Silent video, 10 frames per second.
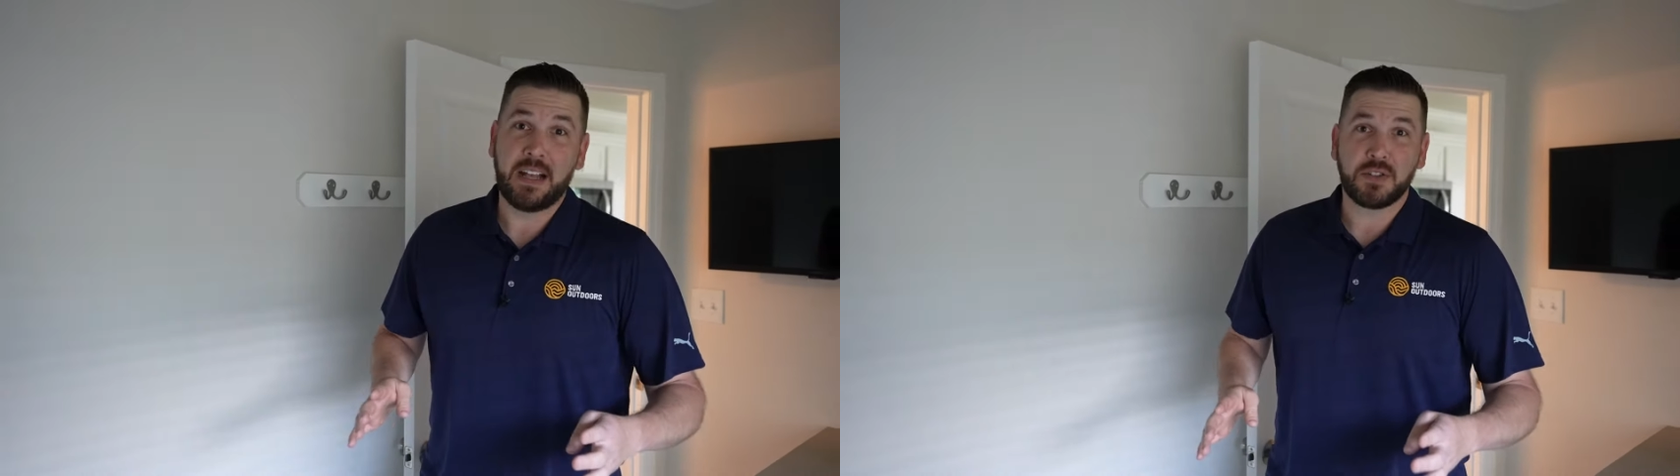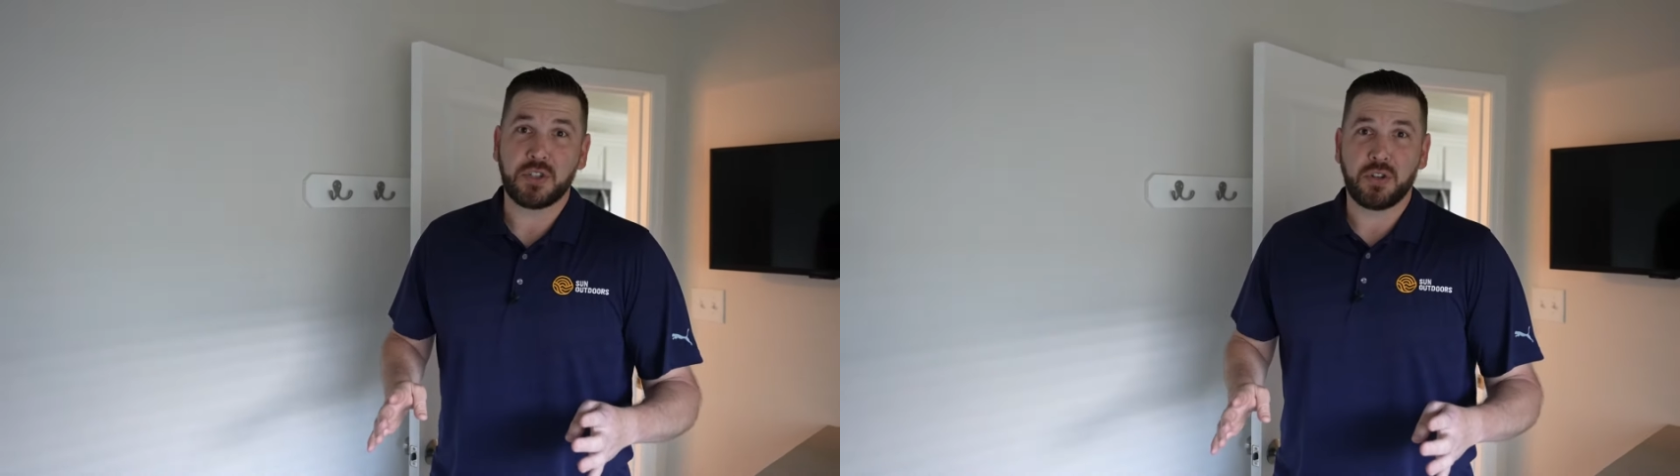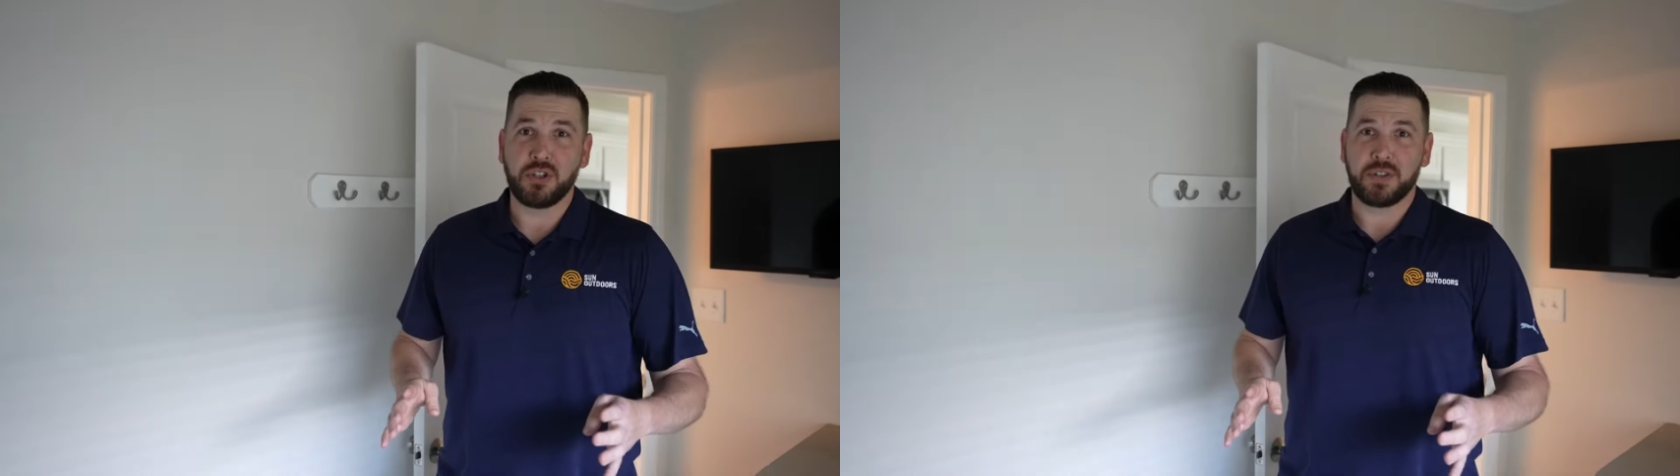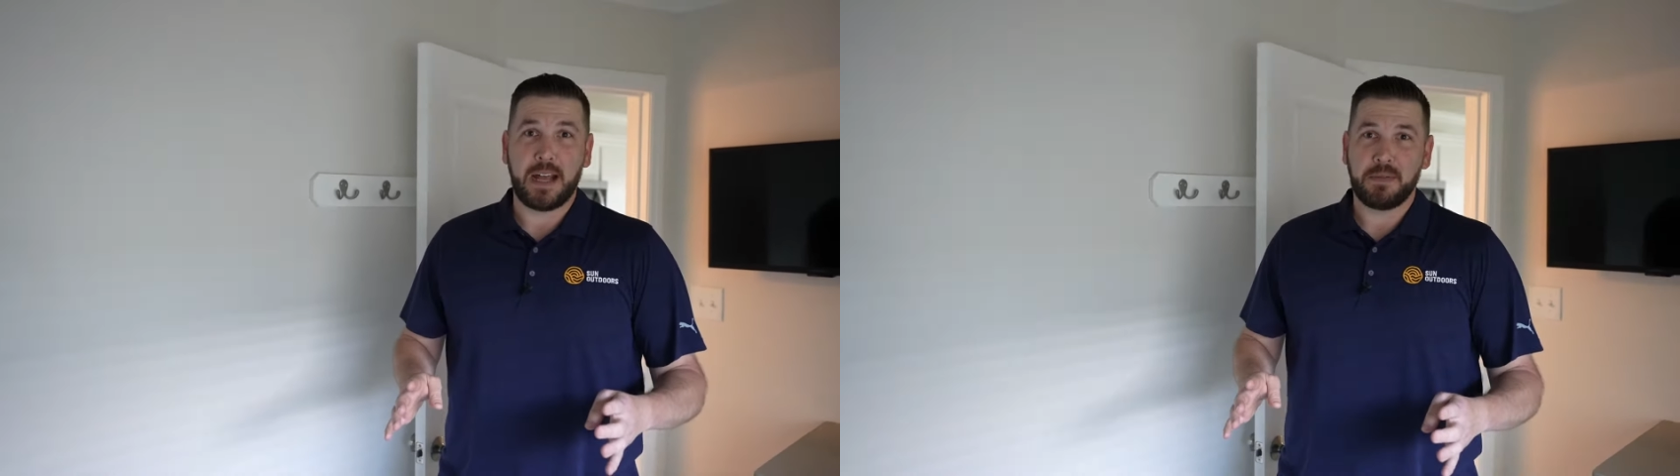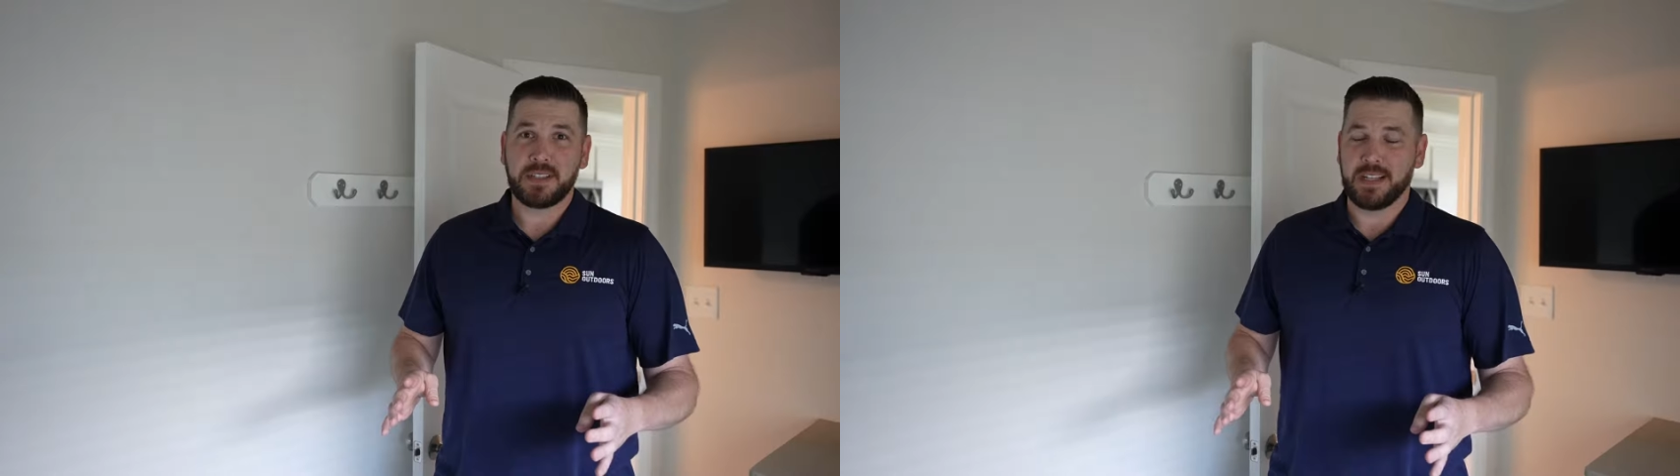else to charge your
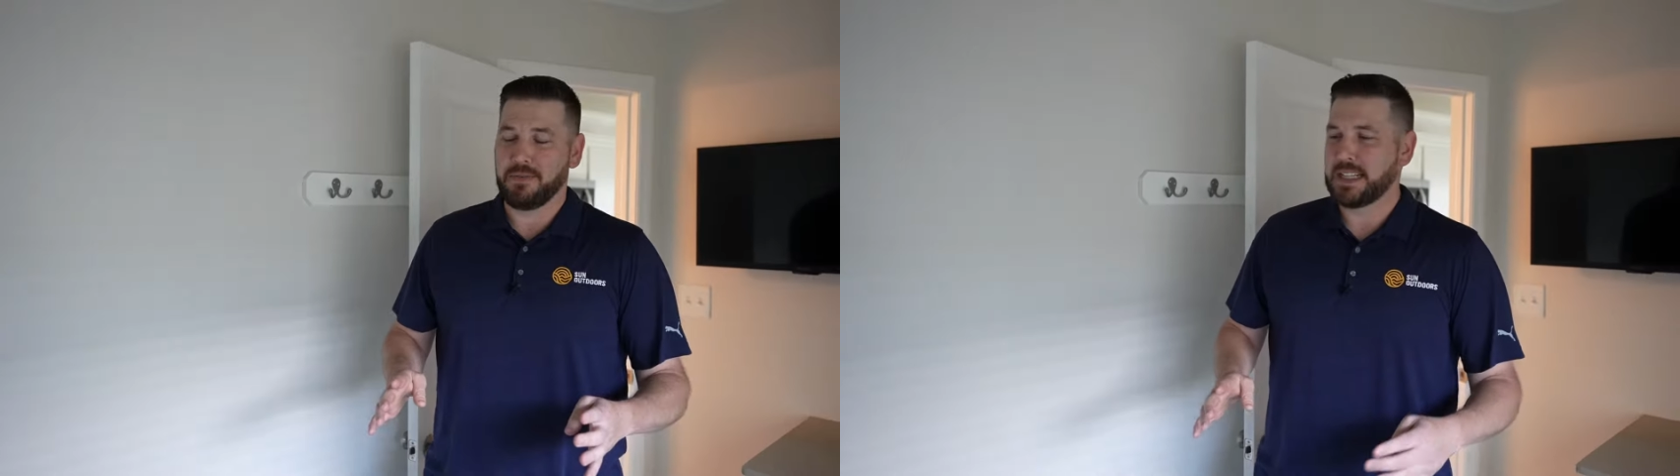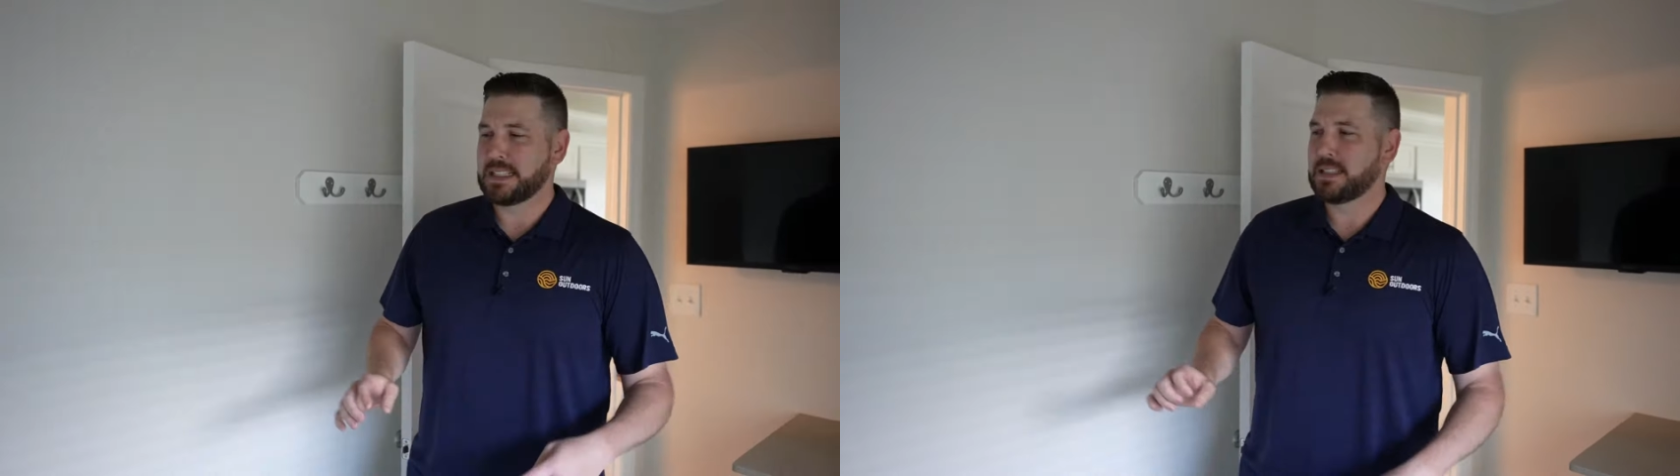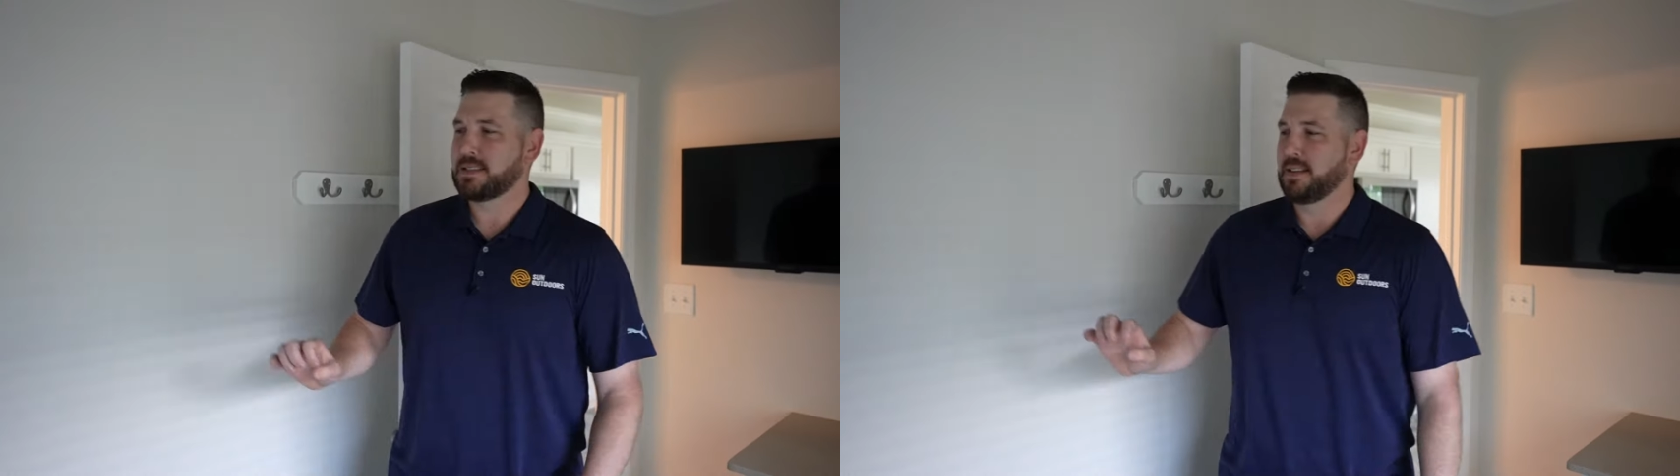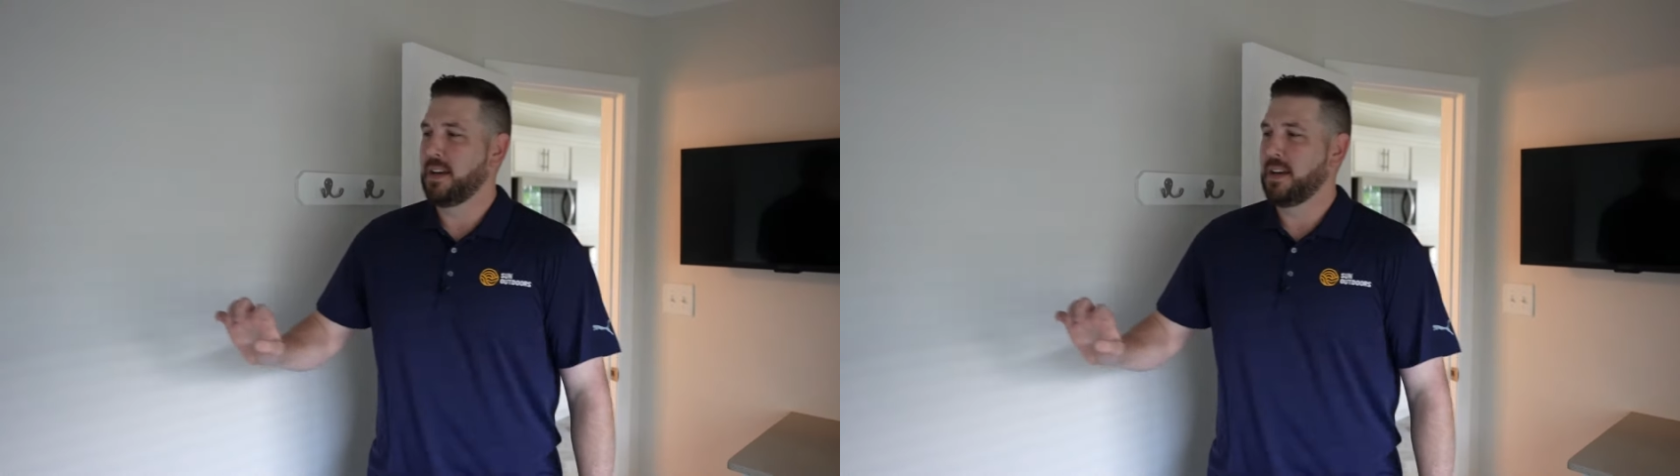tablets and devices,